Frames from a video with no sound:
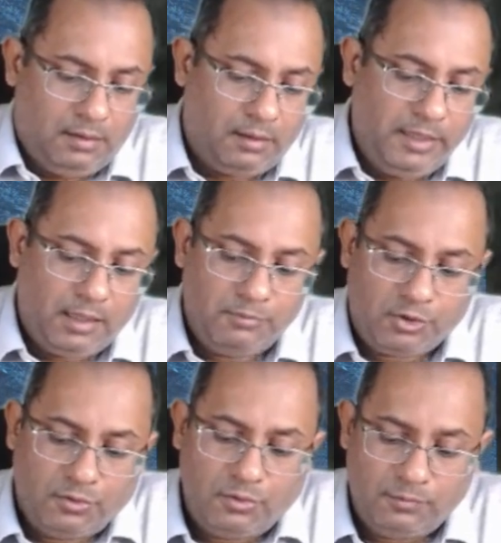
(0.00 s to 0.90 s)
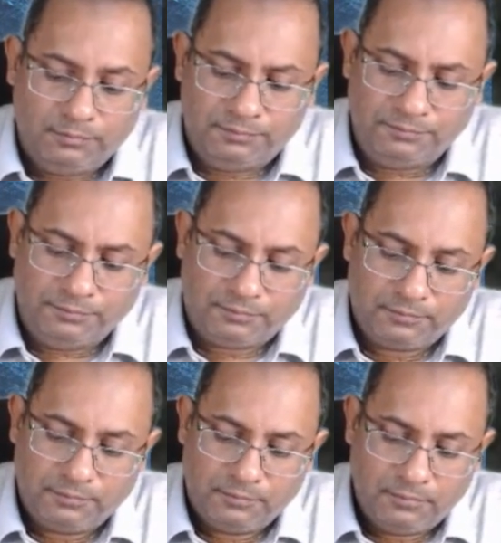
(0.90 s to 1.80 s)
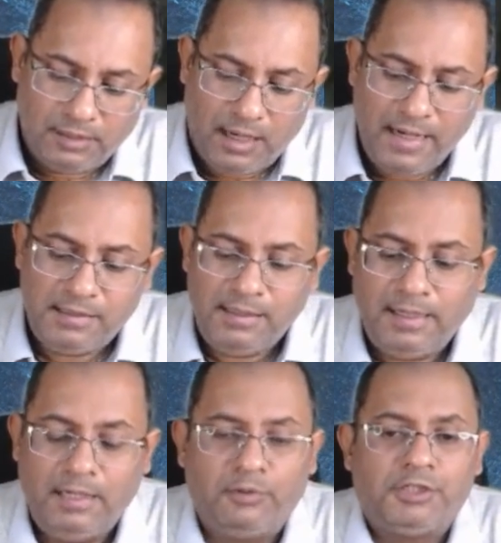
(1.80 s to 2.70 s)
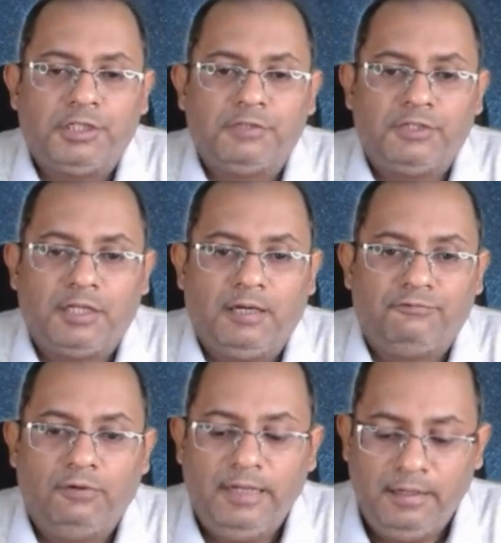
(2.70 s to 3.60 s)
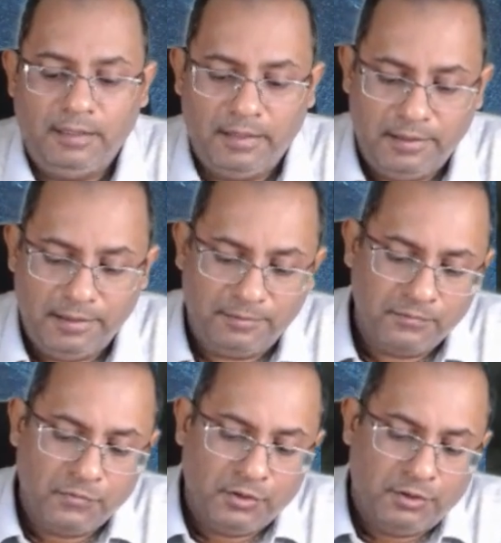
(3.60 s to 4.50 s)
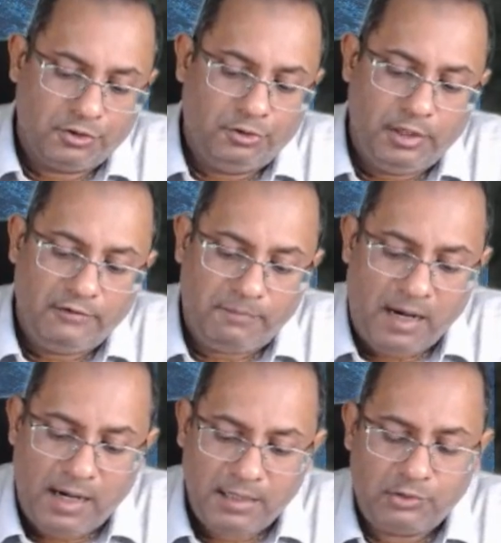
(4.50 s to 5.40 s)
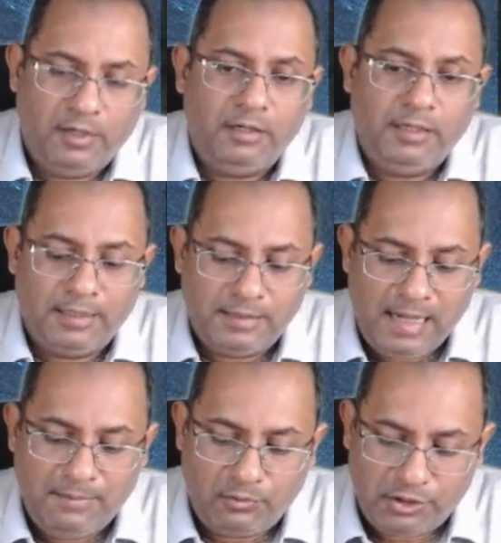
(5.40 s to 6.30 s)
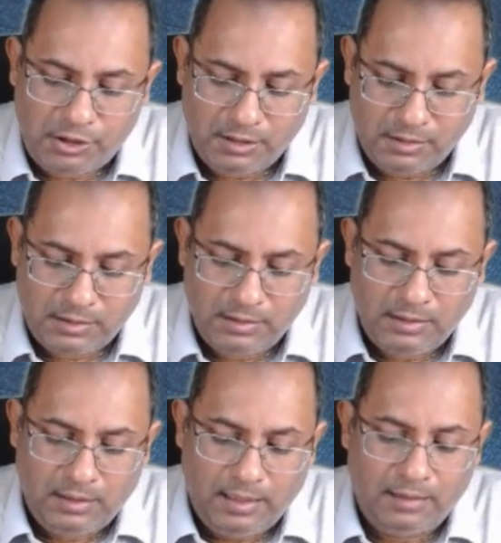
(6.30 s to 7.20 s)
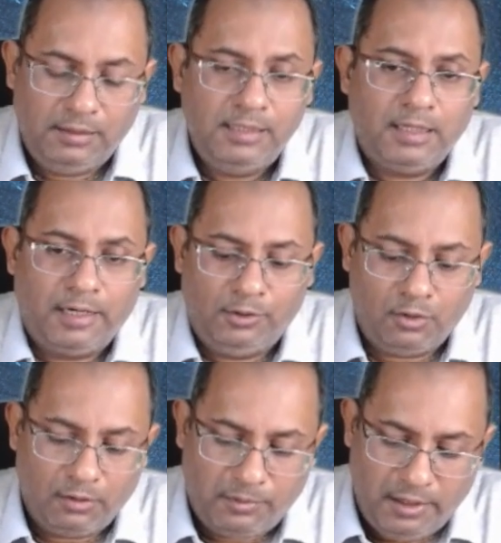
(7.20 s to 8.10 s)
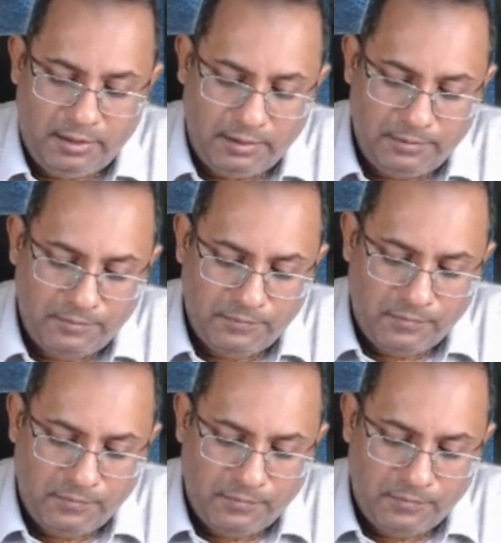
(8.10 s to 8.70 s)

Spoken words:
Now we come to the ICAI questions which are fully integrated. So you have past 20 exam questions, and these are incorporated.